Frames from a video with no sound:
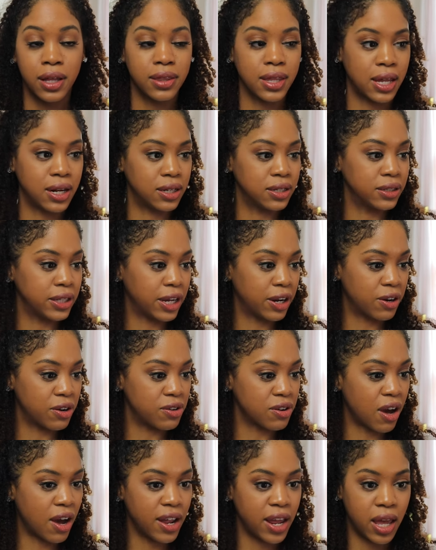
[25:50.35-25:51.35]
that they are
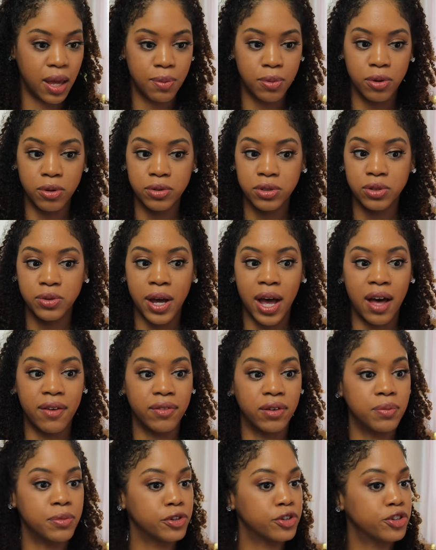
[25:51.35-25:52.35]
not able to
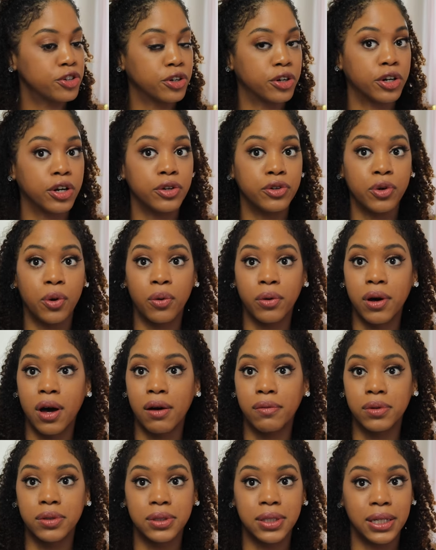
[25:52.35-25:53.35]
have a mature adult
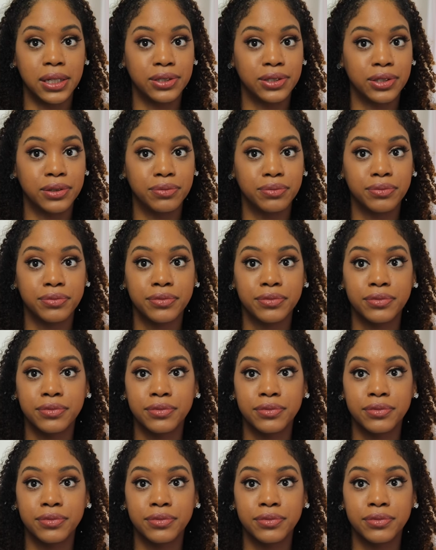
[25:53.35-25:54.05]
conversation.